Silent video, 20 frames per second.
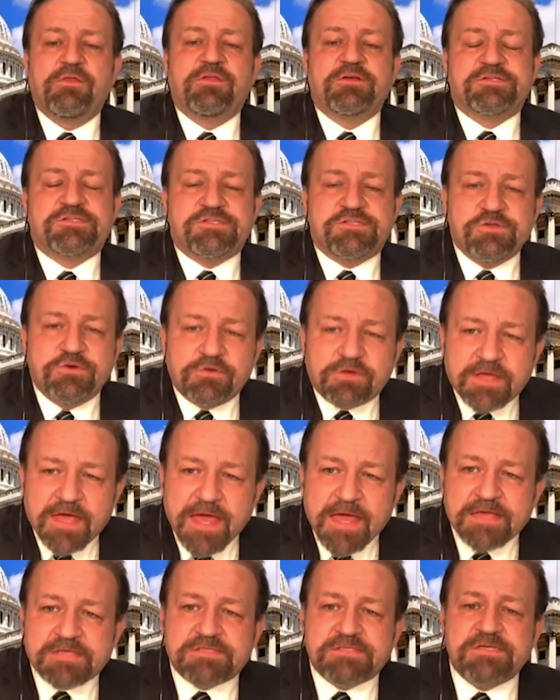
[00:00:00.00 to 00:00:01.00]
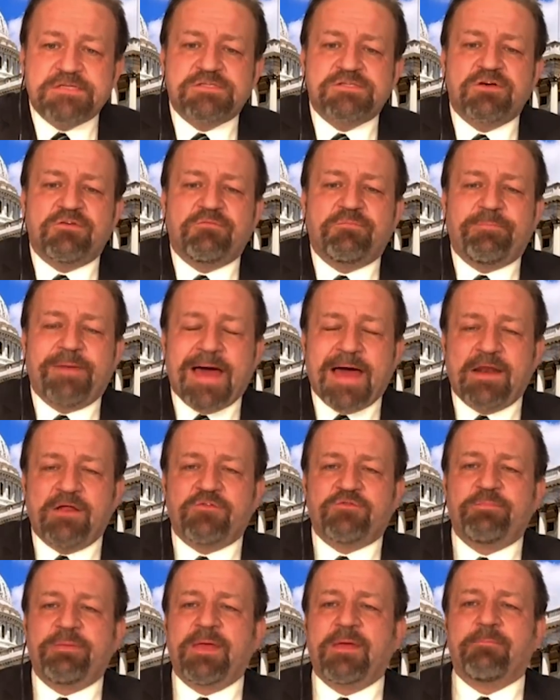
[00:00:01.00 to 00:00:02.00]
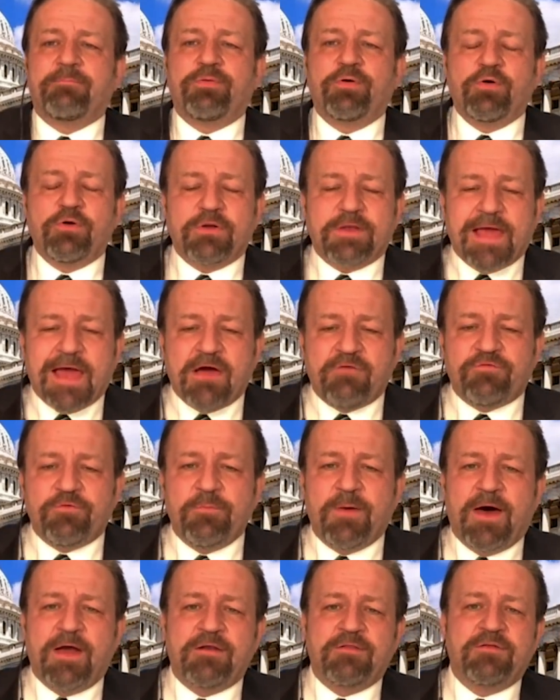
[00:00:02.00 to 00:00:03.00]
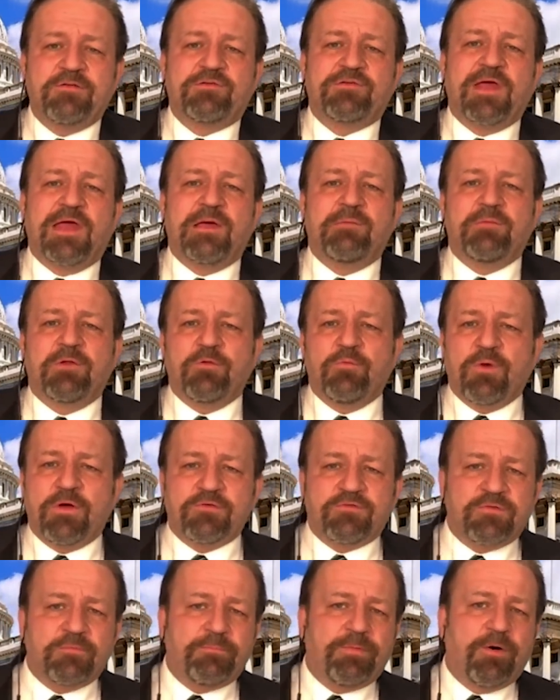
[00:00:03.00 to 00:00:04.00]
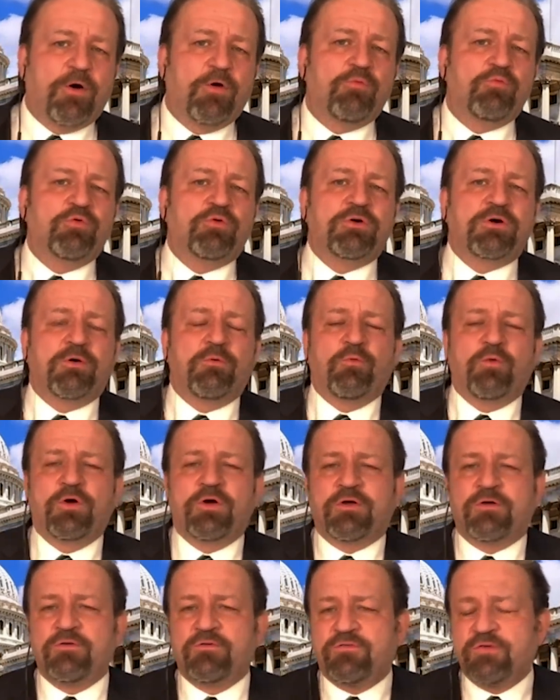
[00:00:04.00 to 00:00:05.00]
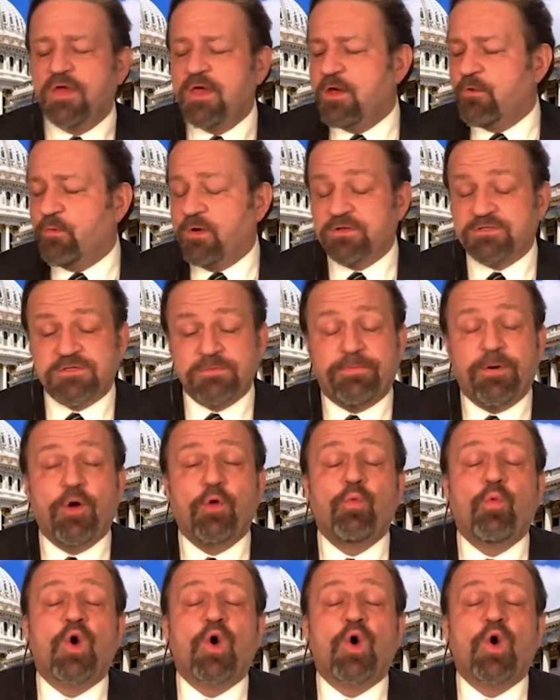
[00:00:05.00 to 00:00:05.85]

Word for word: the suitcases of ballots being pulled out from under the table once the poll workers, once the poll